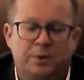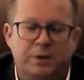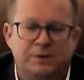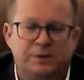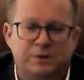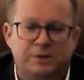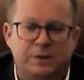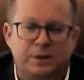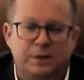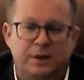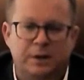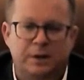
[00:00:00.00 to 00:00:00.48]

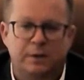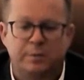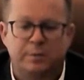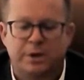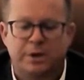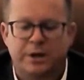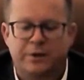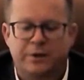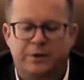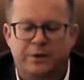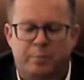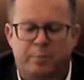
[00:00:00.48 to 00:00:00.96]
us
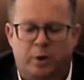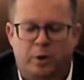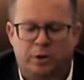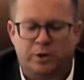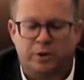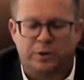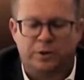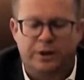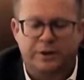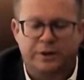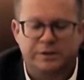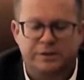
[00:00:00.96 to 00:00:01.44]
eliminate the
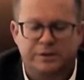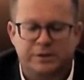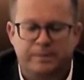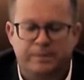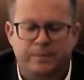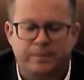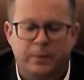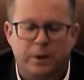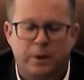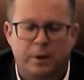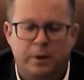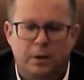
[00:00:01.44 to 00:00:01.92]
bottlenecks,
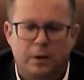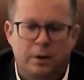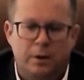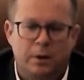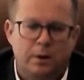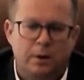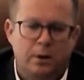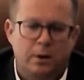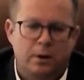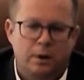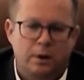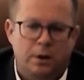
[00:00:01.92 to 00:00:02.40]

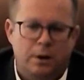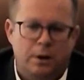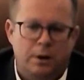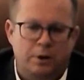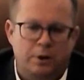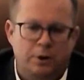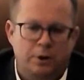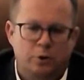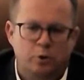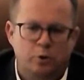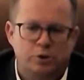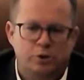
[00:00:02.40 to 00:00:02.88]

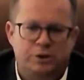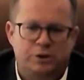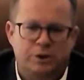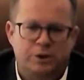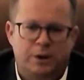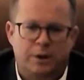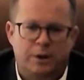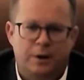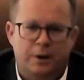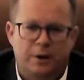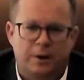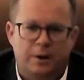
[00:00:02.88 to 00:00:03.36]
reduced
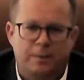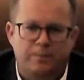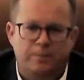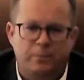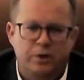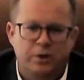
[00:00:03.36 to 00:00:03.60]
the